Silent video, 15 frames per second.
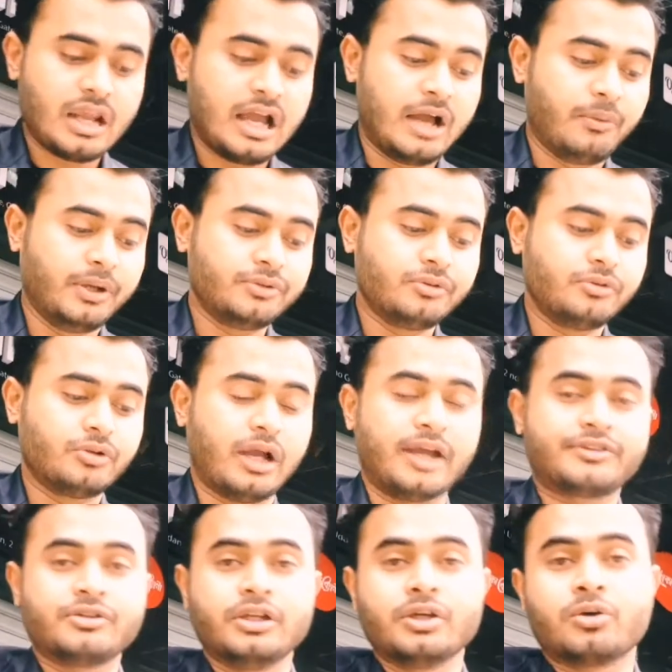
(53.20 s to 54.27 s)
I want to
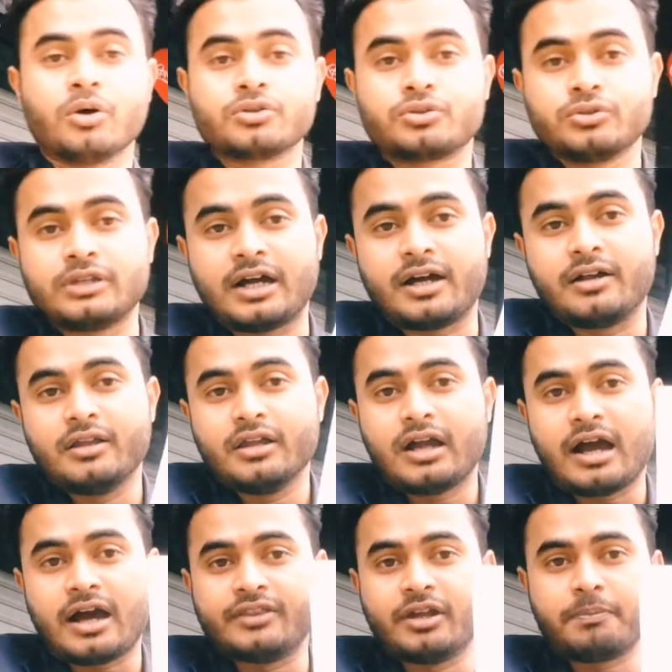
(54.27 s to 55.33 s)
actually go through the
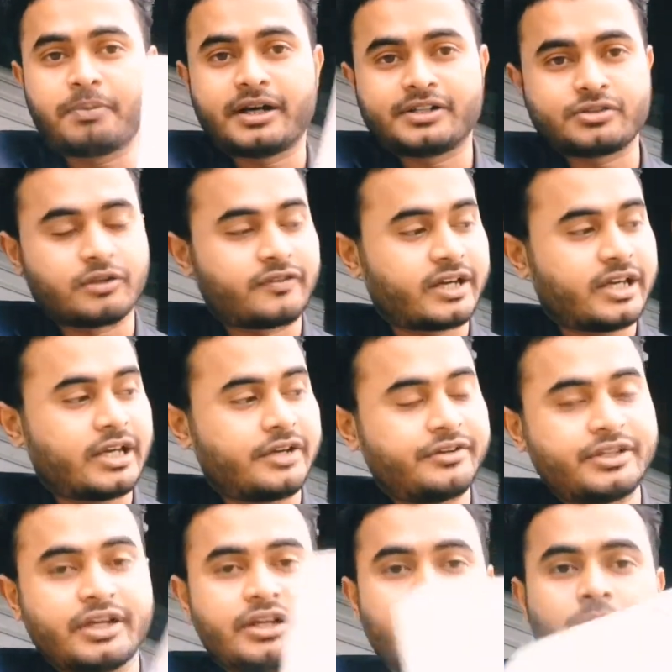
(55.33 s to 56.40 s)
other parts over here
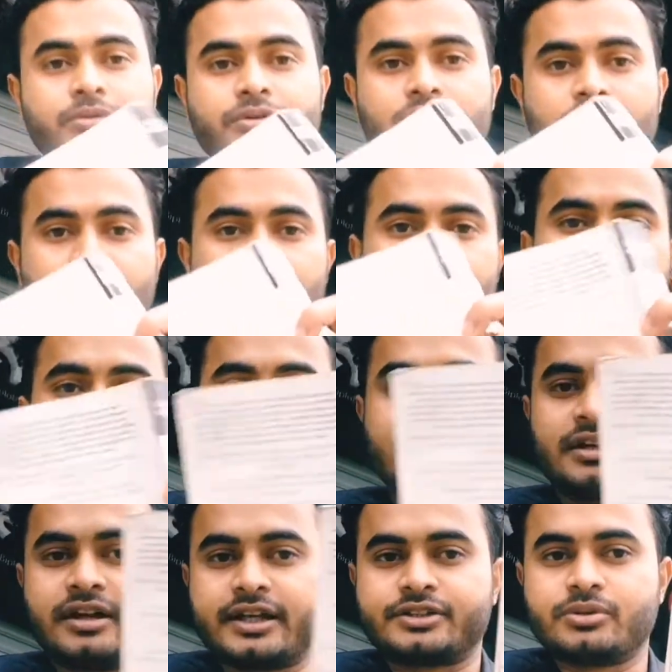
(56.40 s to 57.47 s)
written down, that
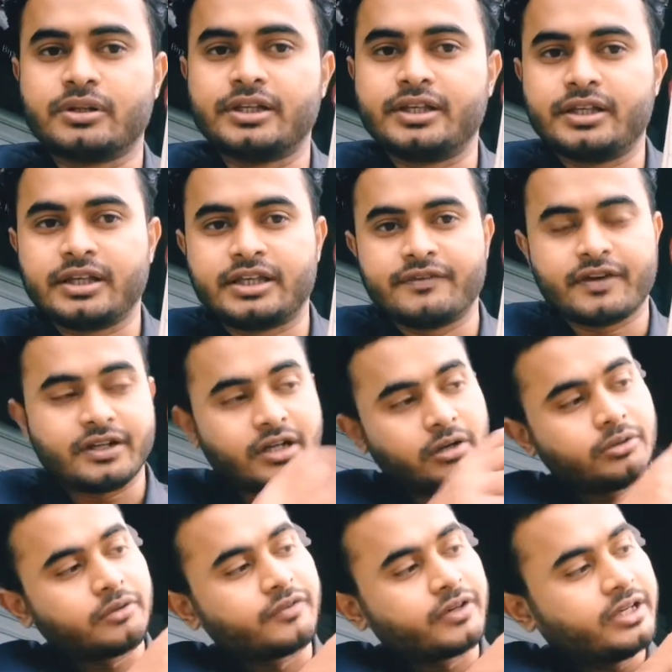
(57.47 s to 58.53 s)
are actually given
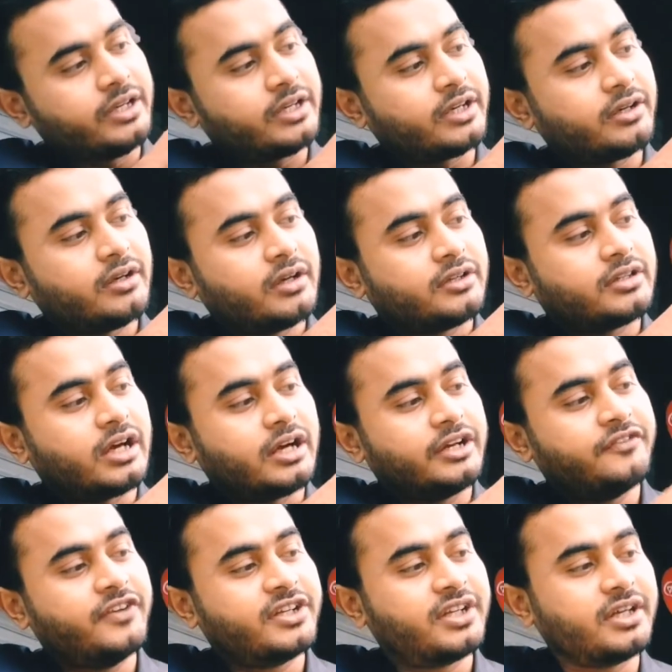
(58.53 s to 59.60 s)
down over here. The
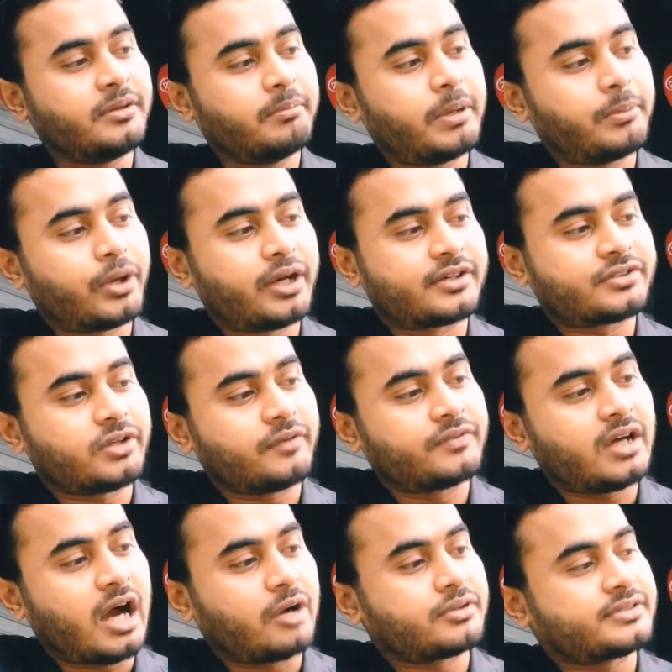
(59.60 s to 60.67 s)
riveting memoirs of
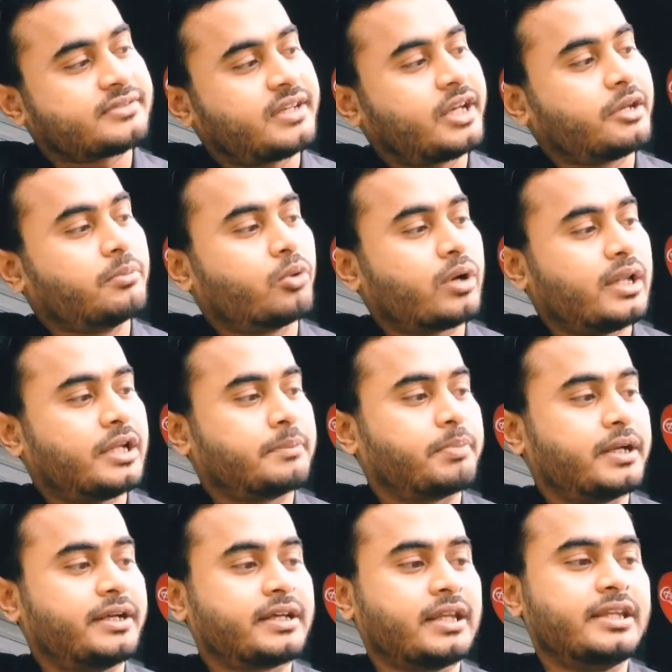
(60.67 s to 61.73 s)
the outstanding moral and
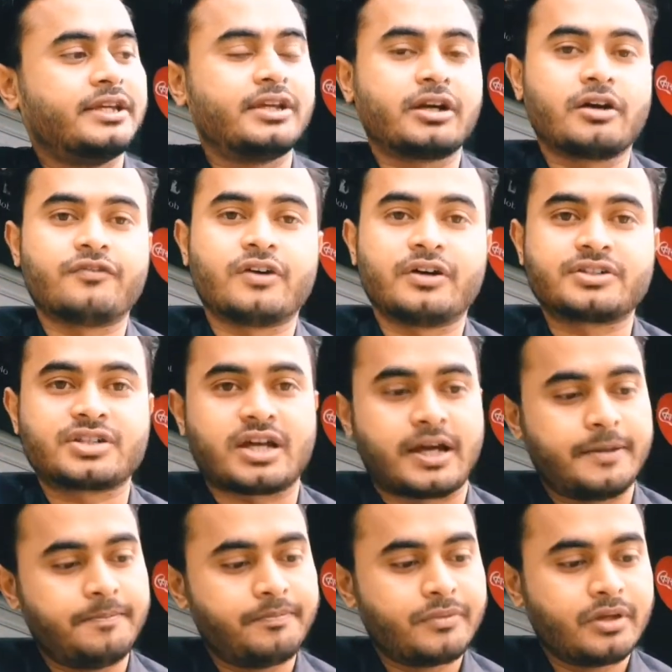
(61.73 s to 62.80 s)
political leader of our
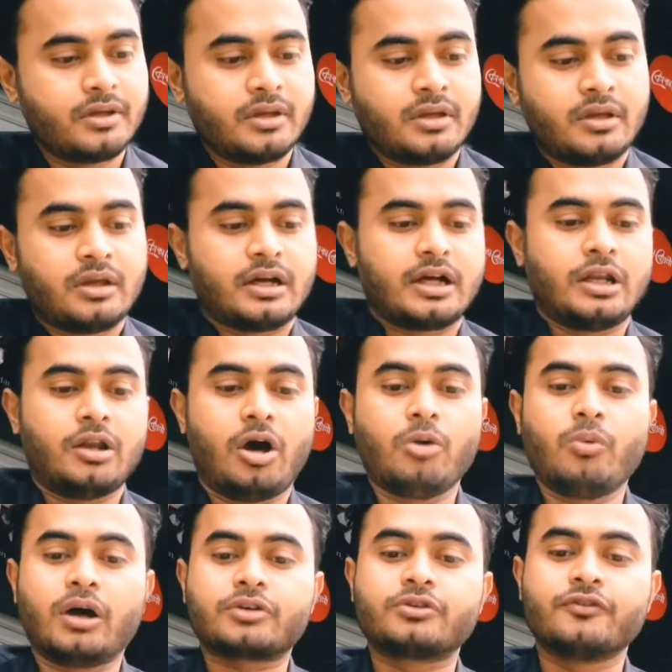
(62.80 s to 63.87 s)
time. Long
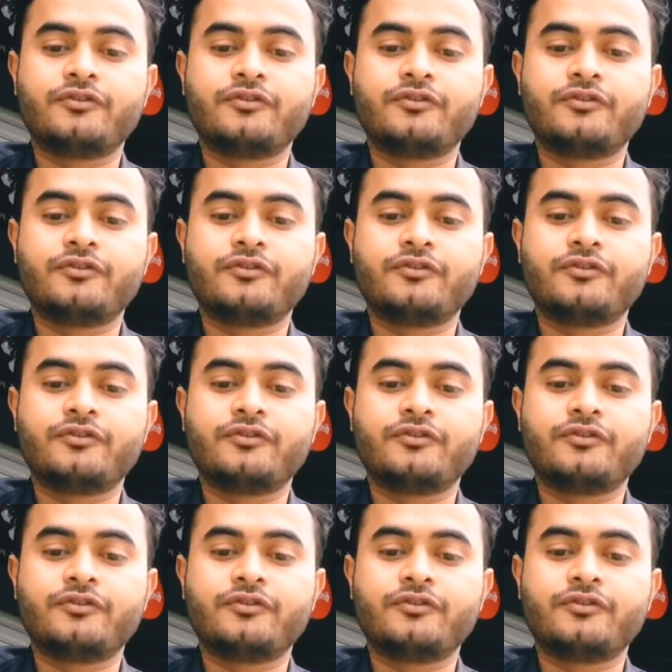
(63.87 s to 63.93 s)
Walk to